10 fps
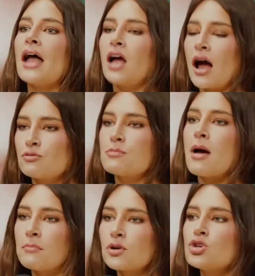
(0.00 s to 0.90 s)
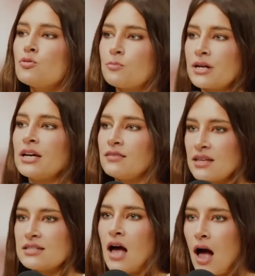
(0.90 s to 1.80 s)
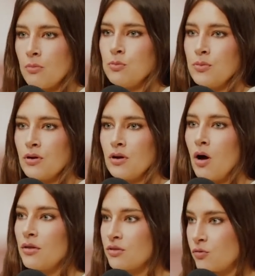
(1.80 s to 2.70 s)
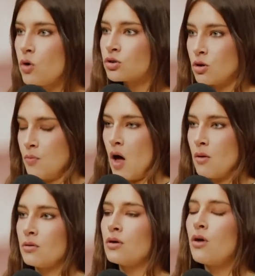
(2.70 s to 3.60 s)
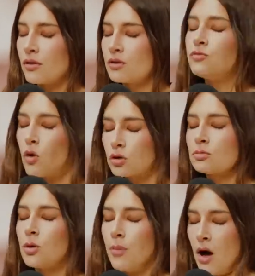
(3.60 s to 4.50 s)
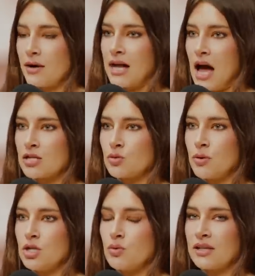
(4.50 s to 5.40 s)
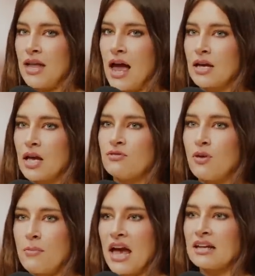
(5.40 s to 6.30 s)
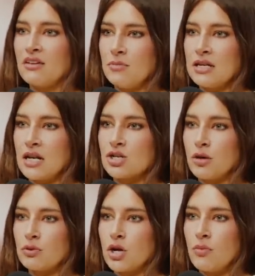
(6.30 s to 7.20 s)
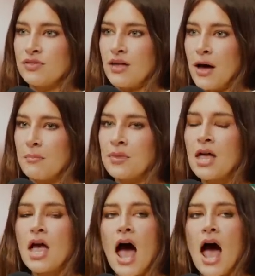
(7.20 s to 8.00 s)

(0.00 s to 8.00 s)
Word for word: And I remember you bringing this up on the vulnerable po- mm-hmm. on the vulnerable podcast when you were like, if a man gave me attention, I would go with them.